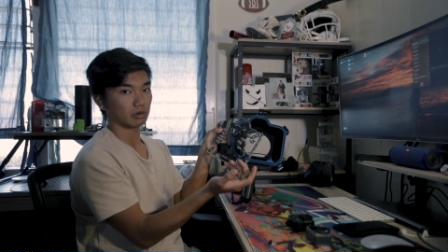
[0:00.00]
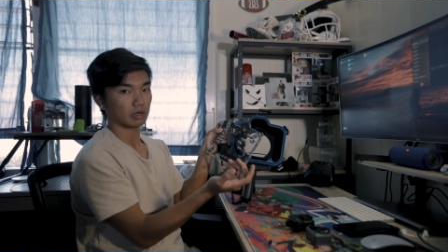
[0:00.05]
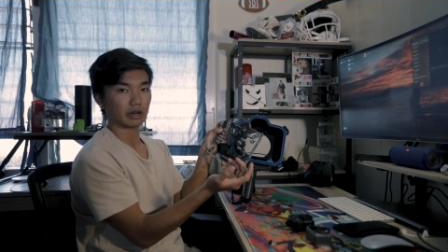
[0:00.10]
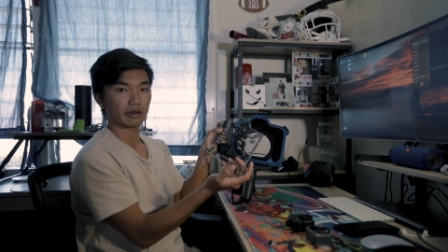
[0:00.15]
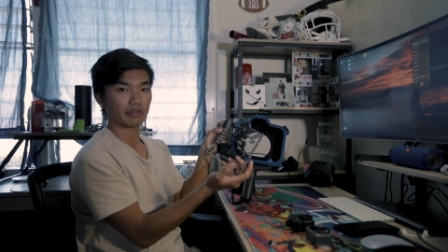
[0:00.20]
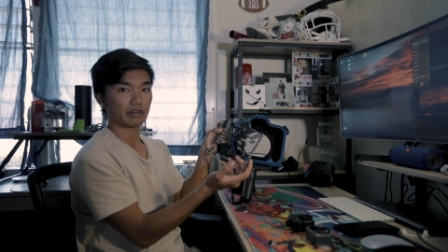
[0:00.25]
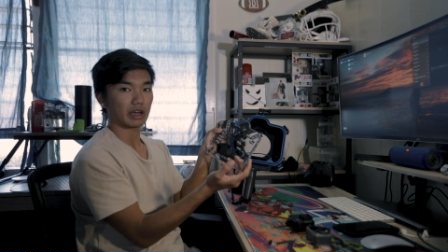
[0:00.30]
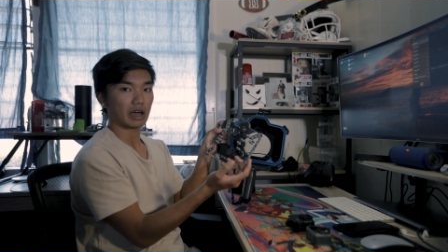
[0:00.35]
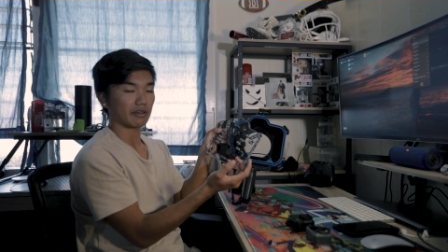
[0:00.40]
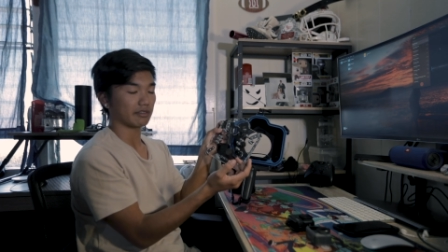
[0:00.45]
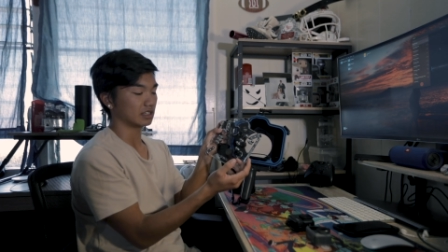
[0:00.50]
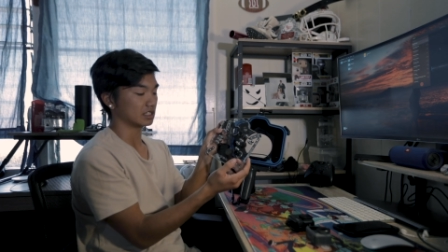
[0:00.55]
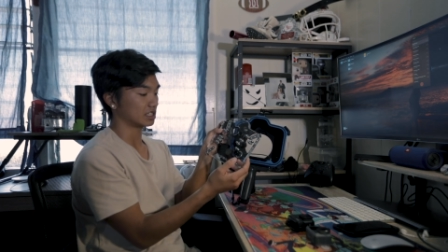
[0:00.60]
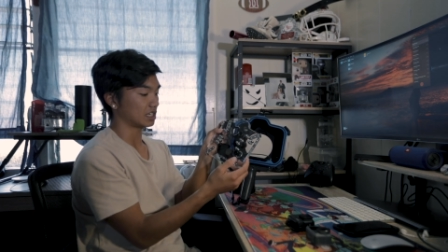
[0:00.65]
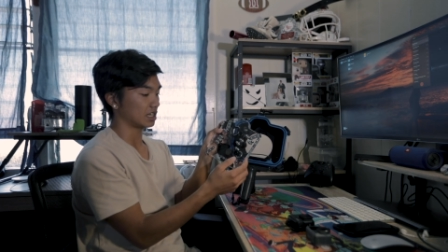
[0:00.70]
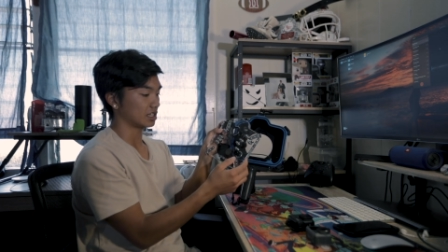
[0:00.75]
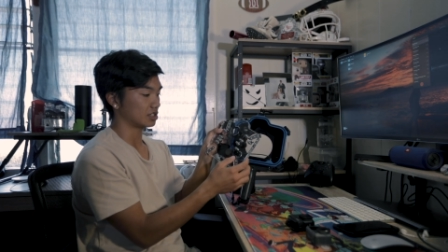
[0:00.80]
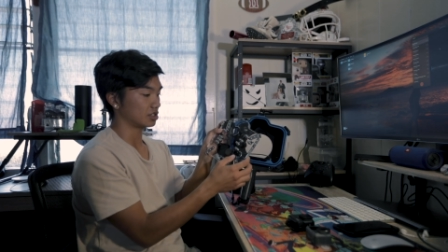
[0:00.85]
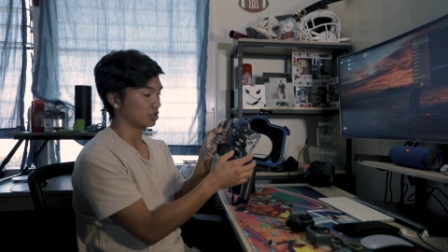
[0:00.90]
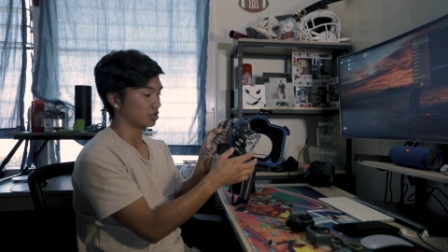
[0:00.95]
whatever you have it
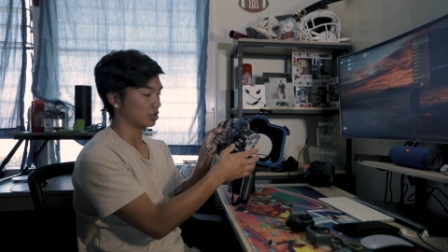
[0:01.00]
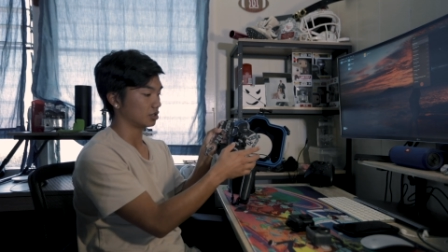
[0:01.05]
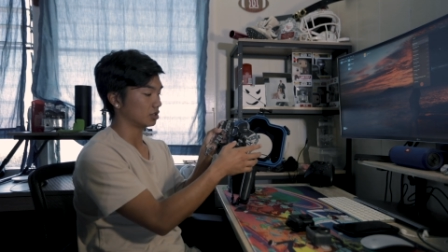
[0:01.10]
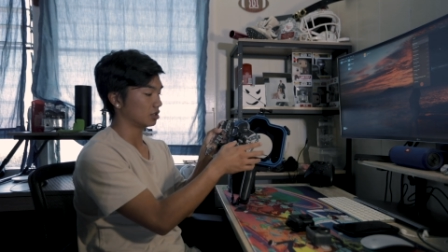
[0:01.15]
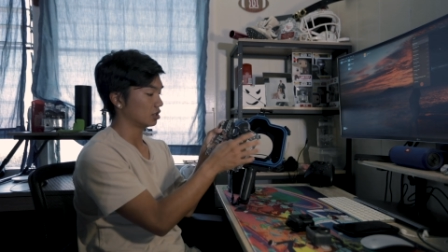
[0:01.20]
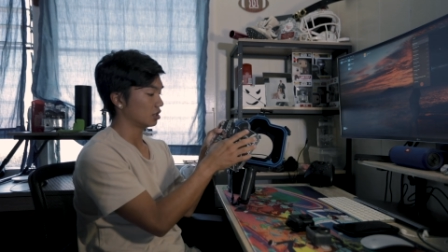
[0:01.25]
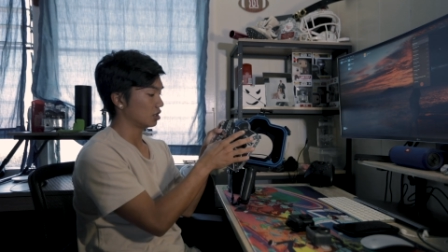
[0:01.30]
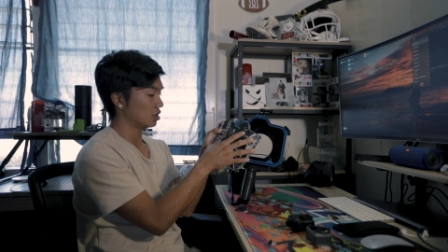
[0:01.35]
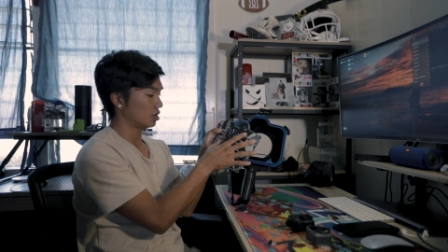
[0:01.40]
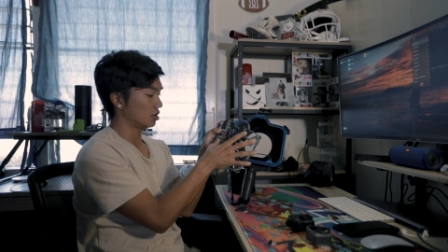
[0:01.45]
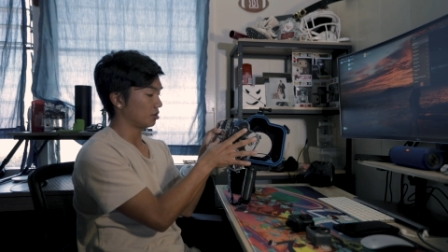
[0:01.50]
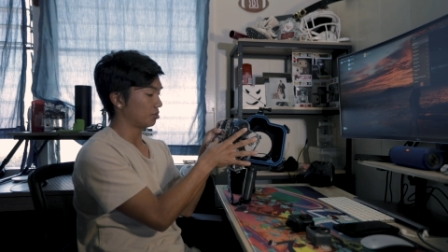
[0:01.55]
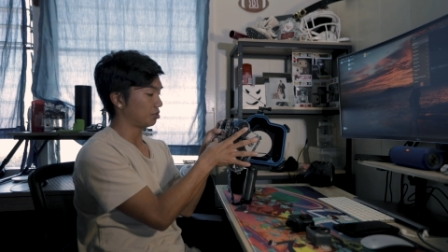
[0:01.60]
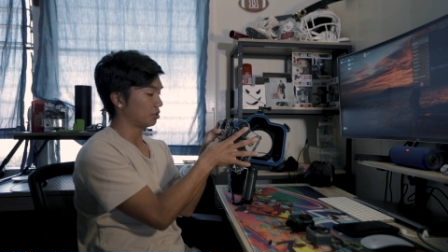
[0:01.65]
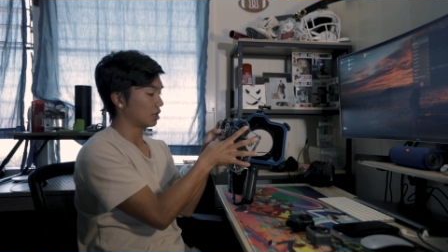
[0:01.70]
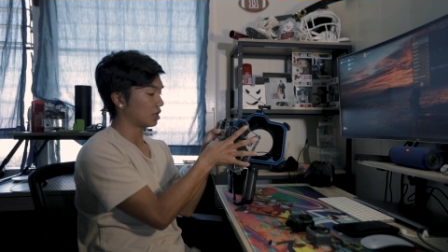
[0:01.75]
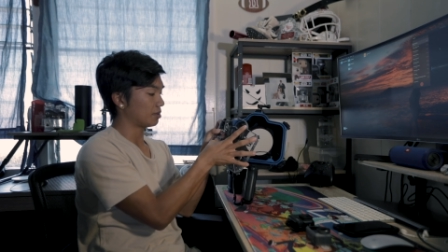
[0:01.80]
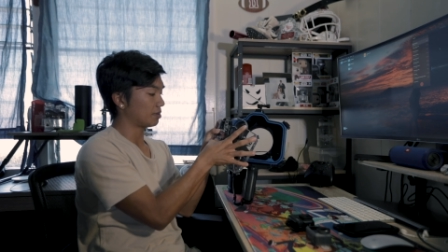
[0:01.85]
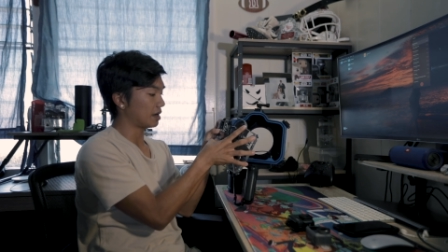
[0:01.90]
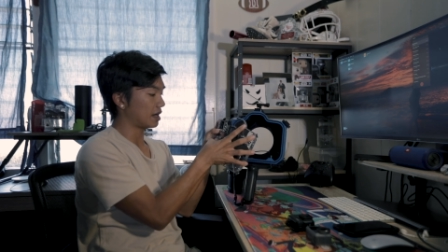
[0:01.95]
set to.
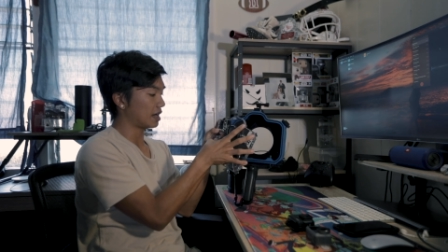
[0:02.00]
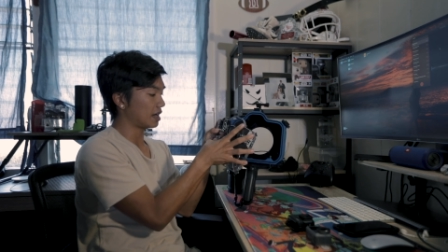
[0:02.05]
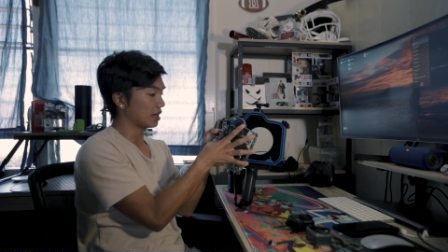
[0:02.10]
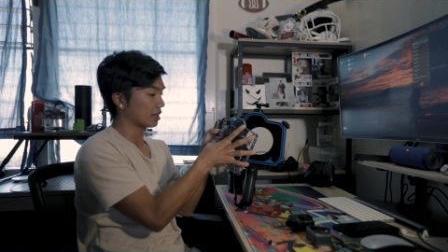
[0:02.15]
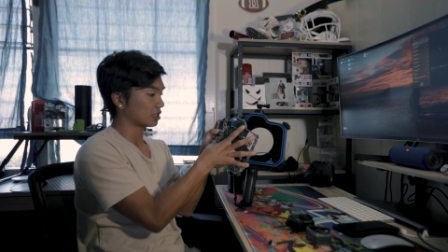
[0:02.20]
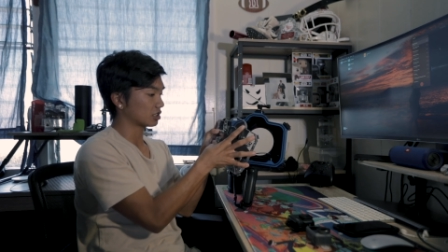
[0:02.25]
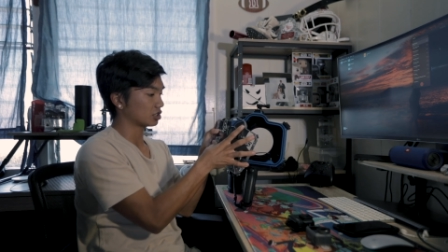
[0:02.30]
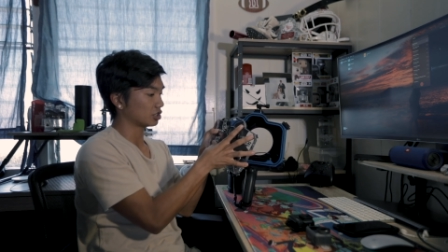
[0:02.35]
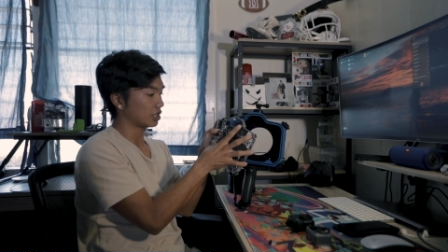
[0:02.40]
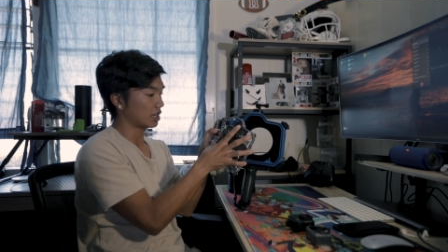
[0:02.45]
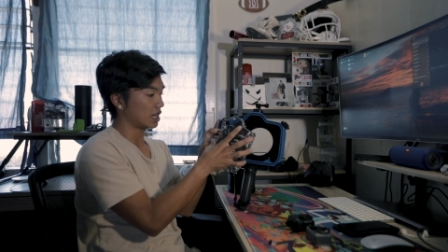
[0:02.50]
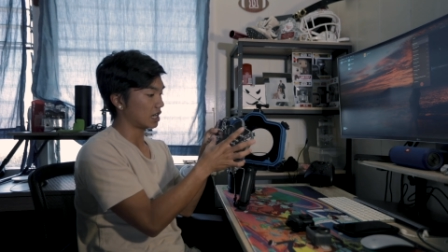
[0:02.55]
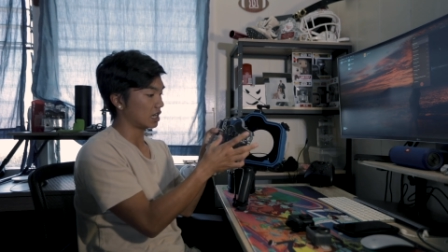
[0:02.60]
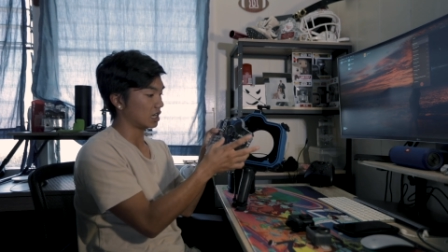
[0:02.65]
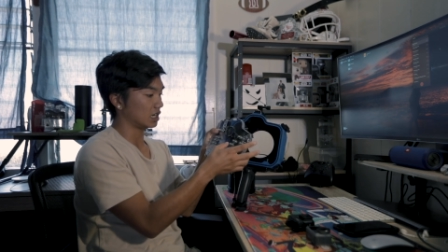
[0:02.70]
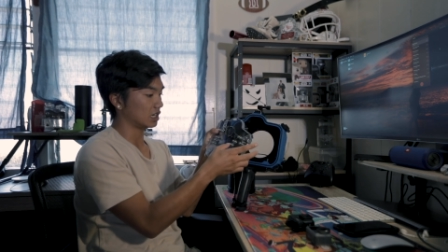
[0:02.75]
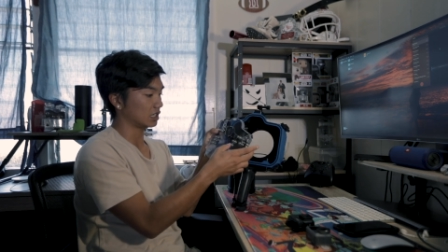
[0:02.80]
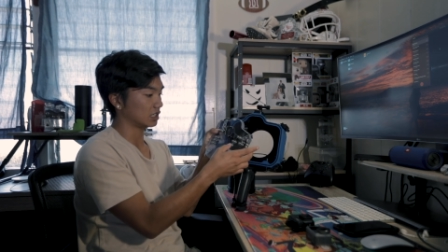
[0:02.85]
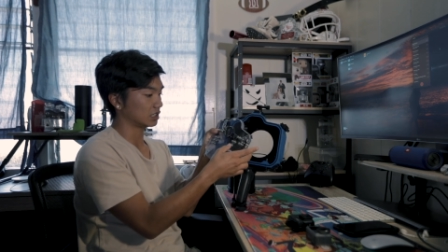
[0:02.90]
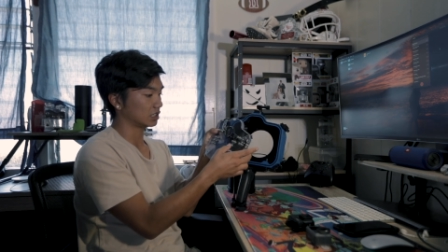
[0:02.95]
Playback,
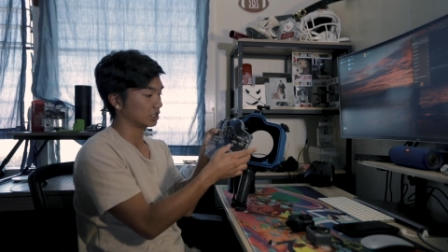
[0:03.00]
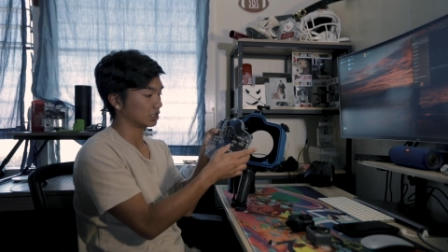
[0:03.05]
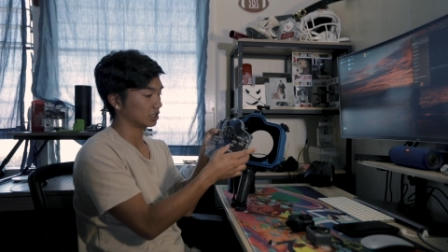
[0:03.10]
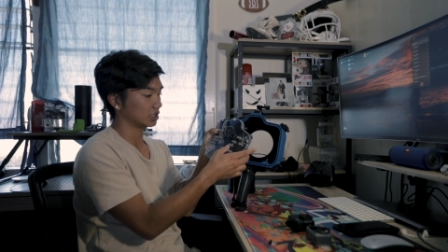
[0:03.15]
trash.